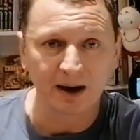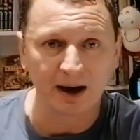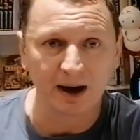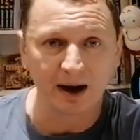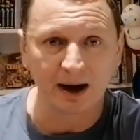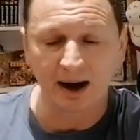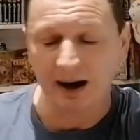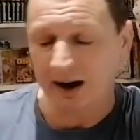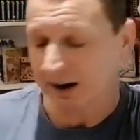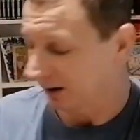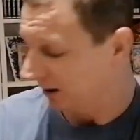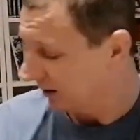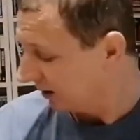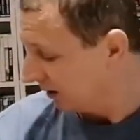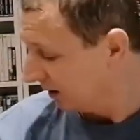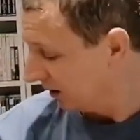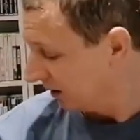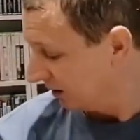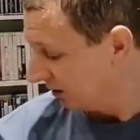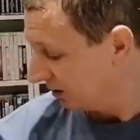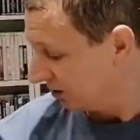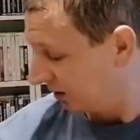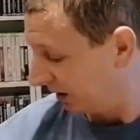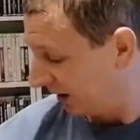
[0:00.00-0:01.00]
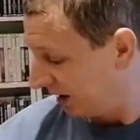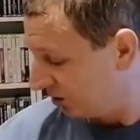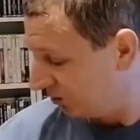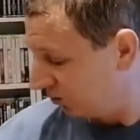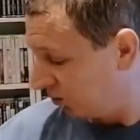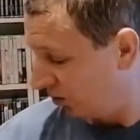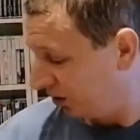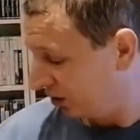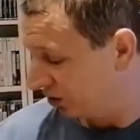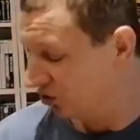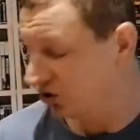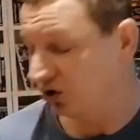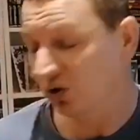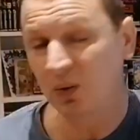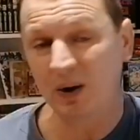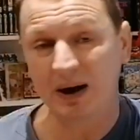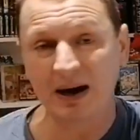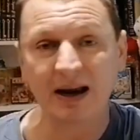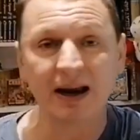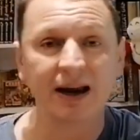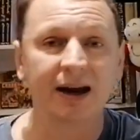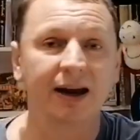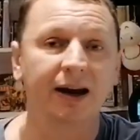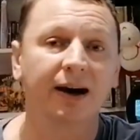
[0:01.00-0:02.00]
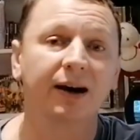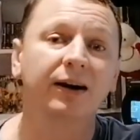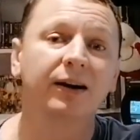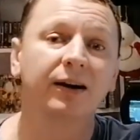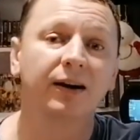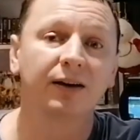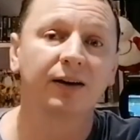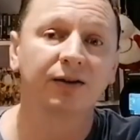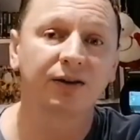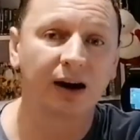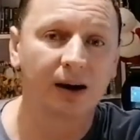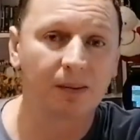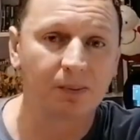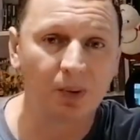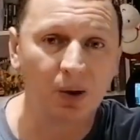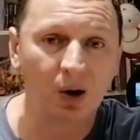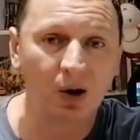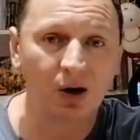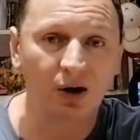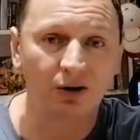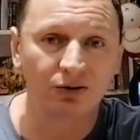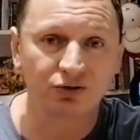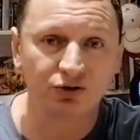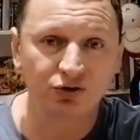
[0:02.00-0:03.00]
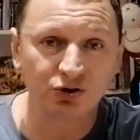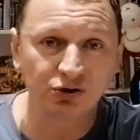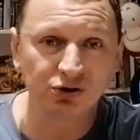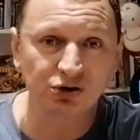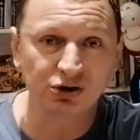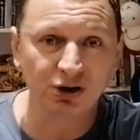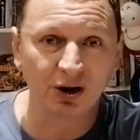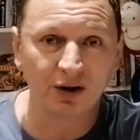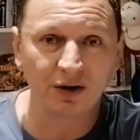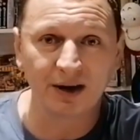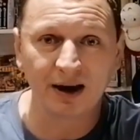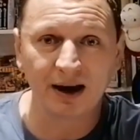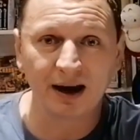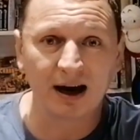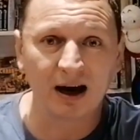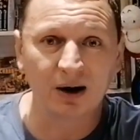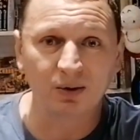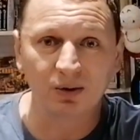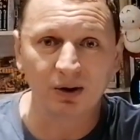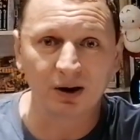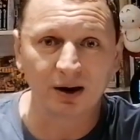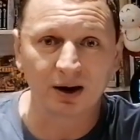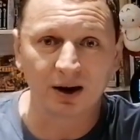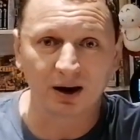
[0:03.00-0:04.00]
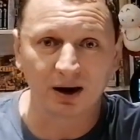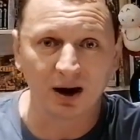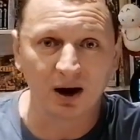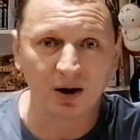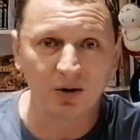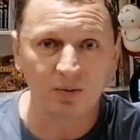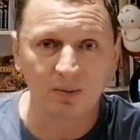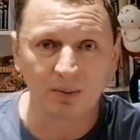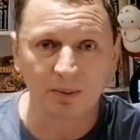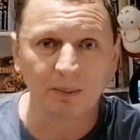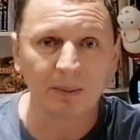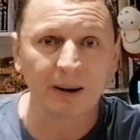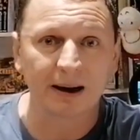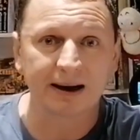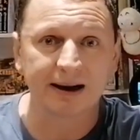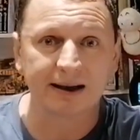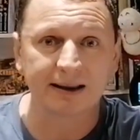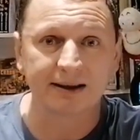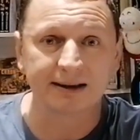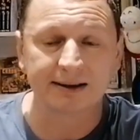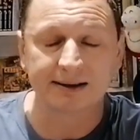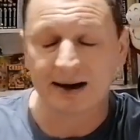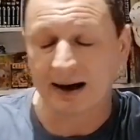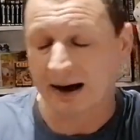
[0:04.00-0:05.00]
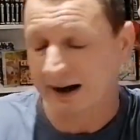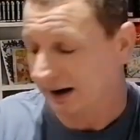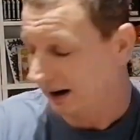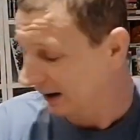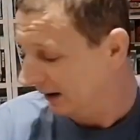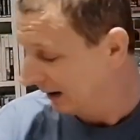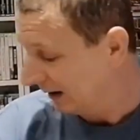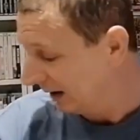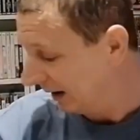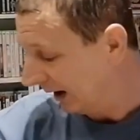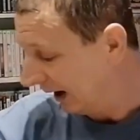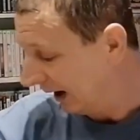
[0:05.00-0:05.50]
There's at least one or two in here that I bought just on the artwork alone back in the day